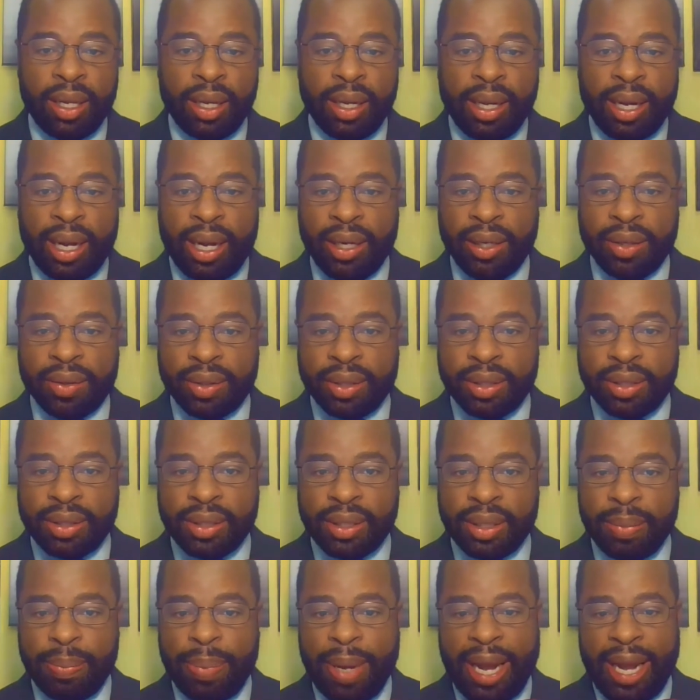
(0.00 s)

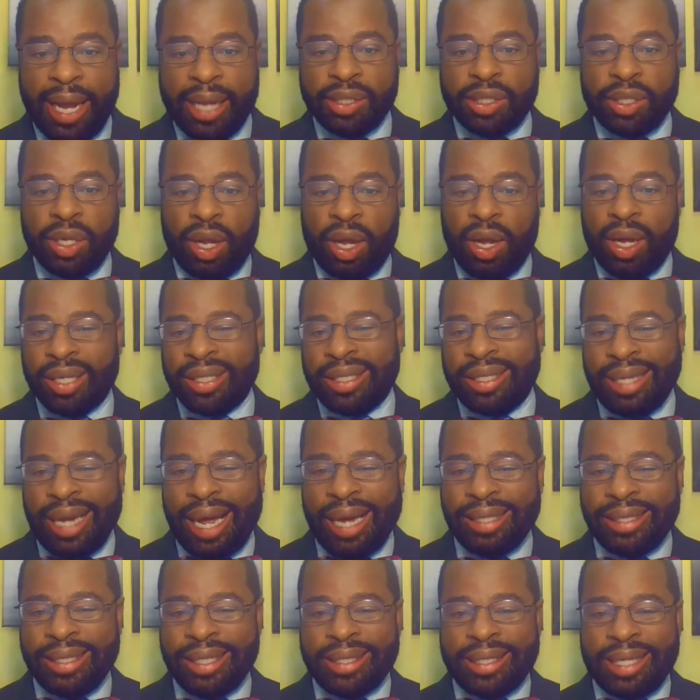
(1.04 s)
Congress, passed laws,
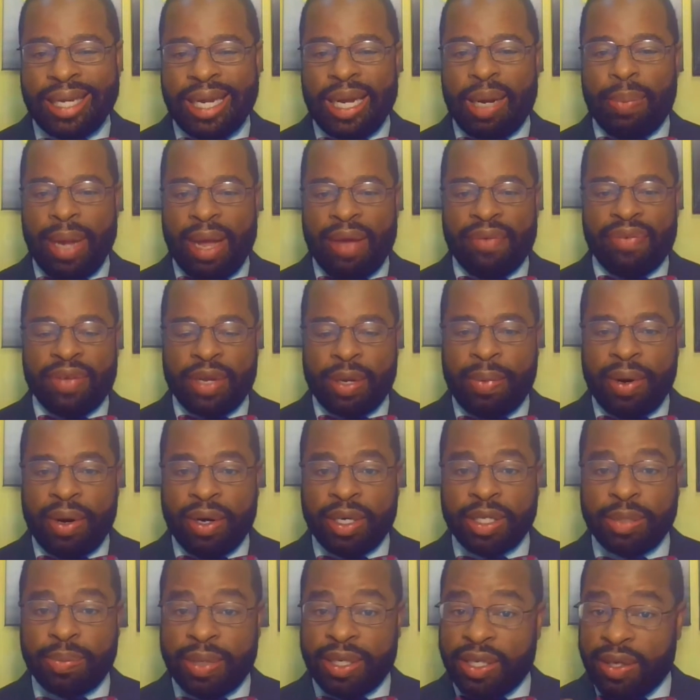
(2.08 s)
not just to help African
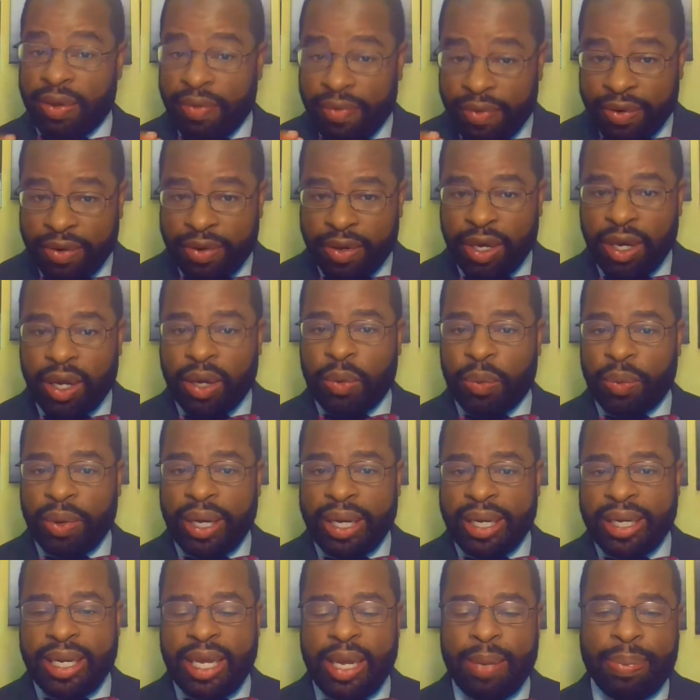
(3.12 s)
Americans, but you look
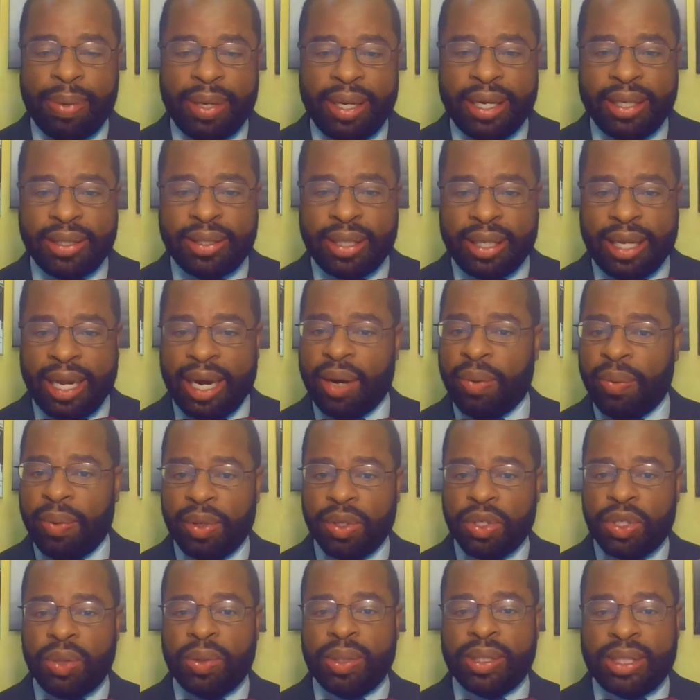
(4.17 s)
really deeply into that, and
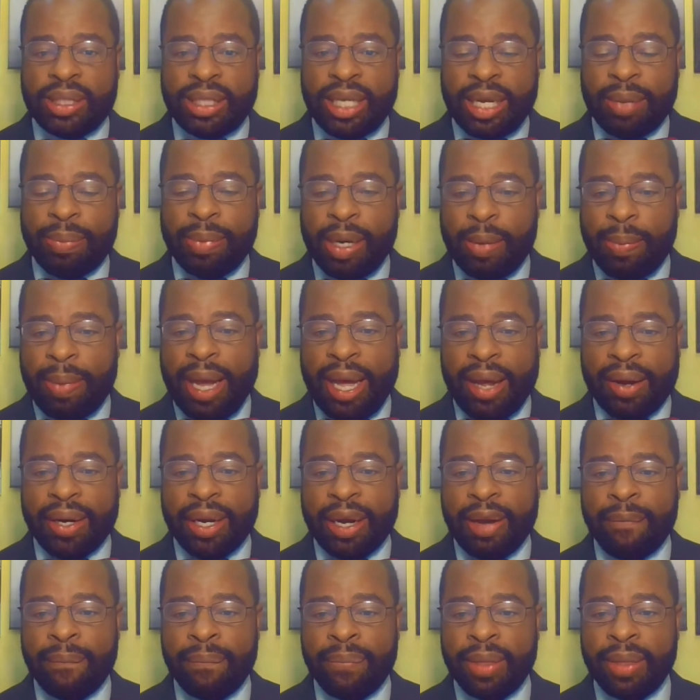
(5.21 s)
we'll do a segment about it.
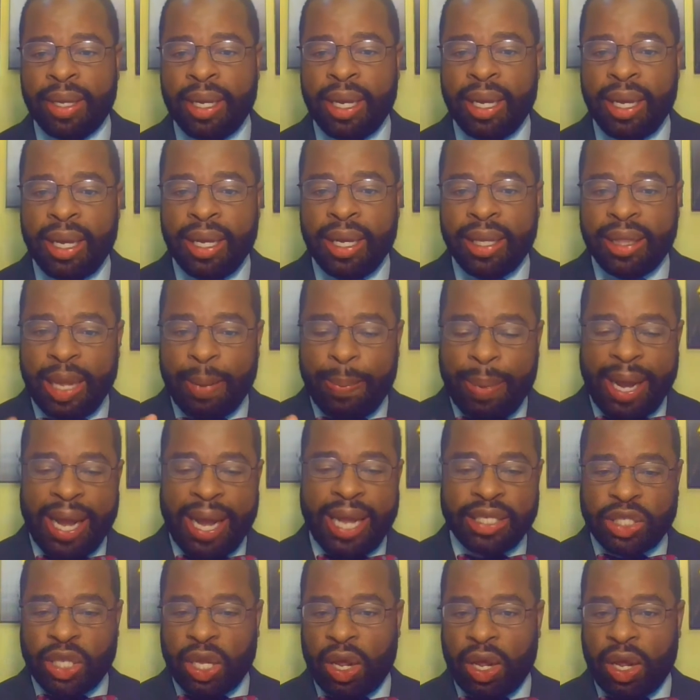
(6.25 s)
They
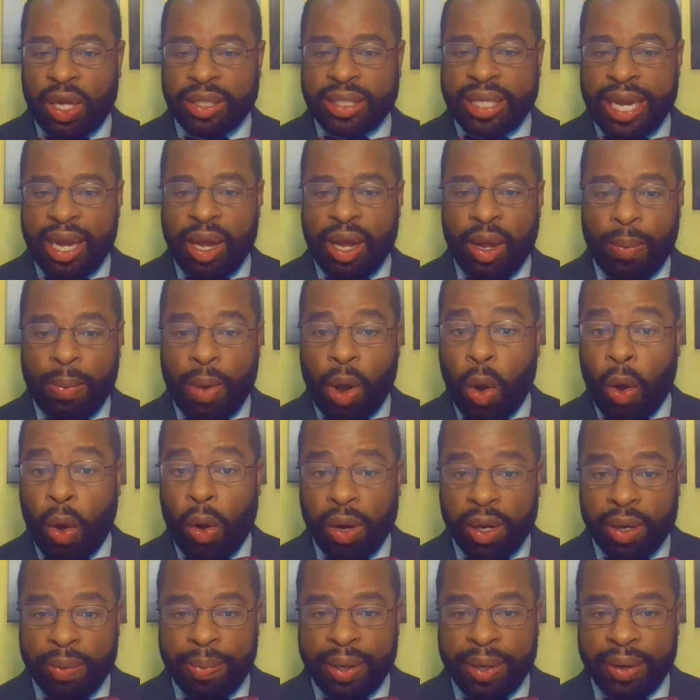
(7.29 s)
passed laws to help
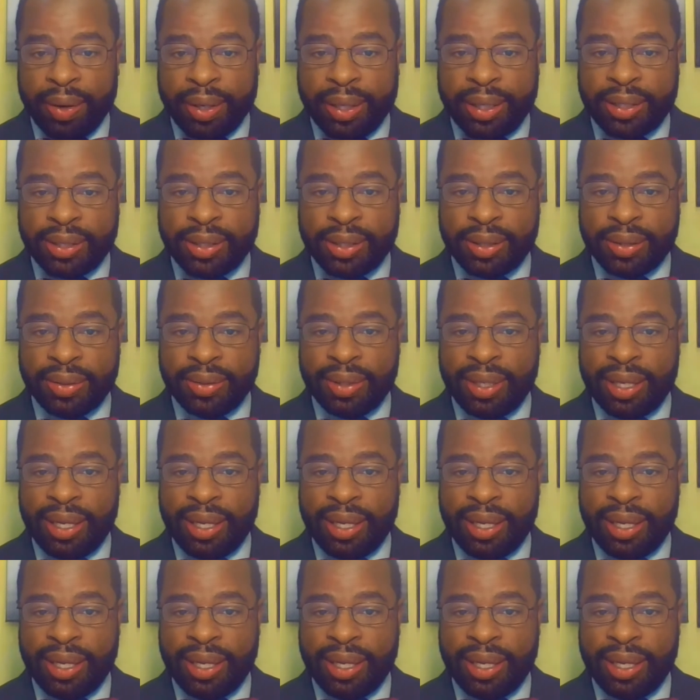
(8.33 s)
all Americans.